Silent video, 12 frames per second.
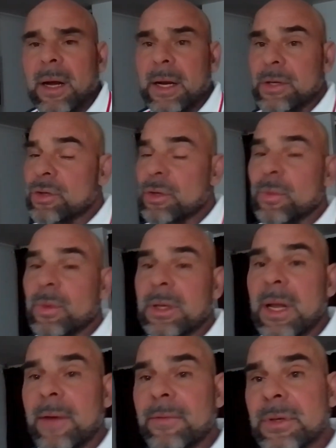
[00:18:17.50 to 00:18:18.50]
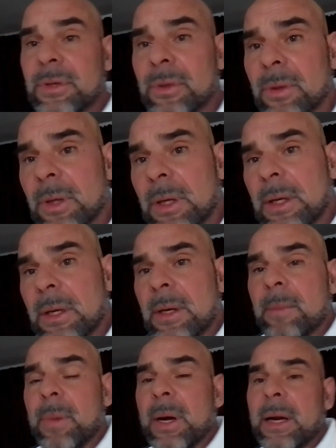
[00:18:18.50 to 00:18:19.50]
I sure would love to.
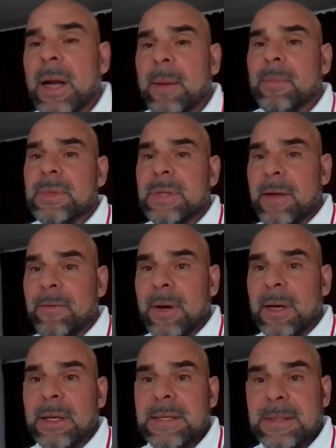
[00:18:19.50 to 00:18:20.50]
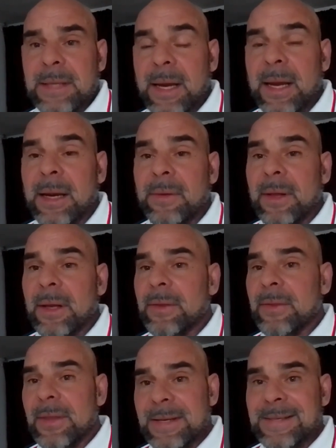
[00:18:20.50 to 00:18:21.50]
But I'm definitely saying that
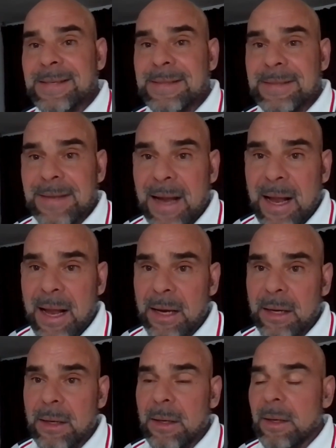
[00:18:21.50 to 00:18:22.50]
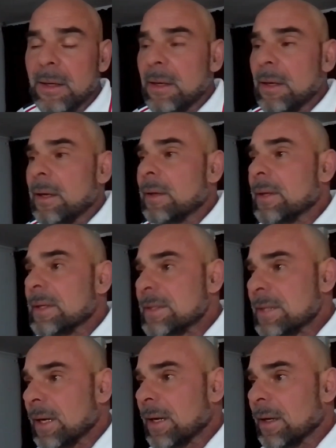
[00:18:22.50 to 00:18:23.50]
this is not the
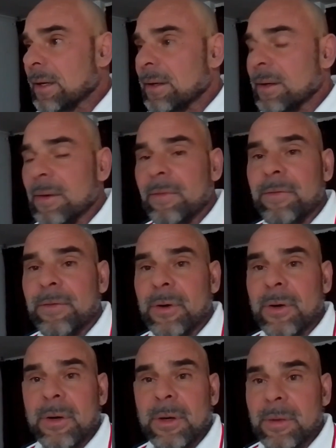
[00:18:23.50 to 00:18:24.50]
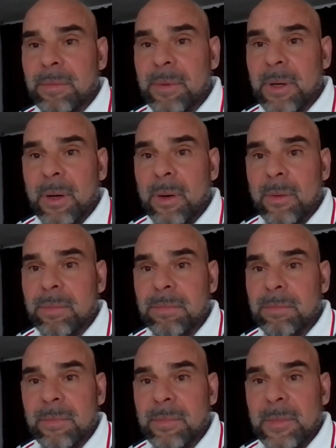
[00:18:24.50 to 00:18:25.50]
ticket for, you know,
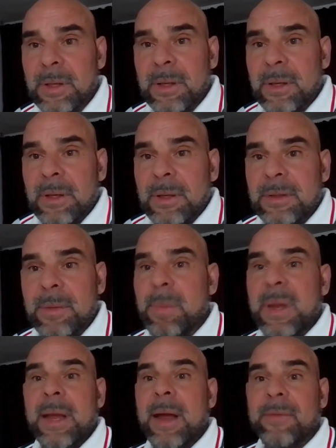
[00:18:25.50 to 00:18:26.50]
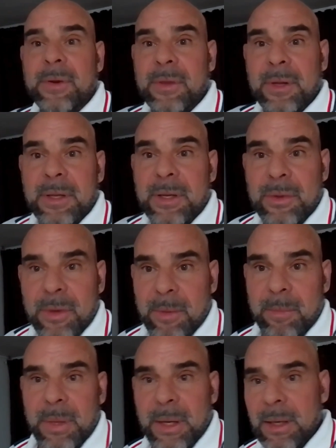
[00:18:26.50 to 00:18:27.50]
to be everything that you
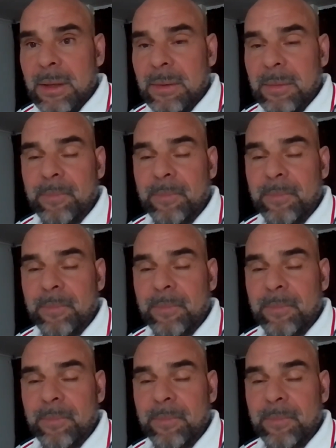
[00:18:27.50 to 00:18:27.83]
can be.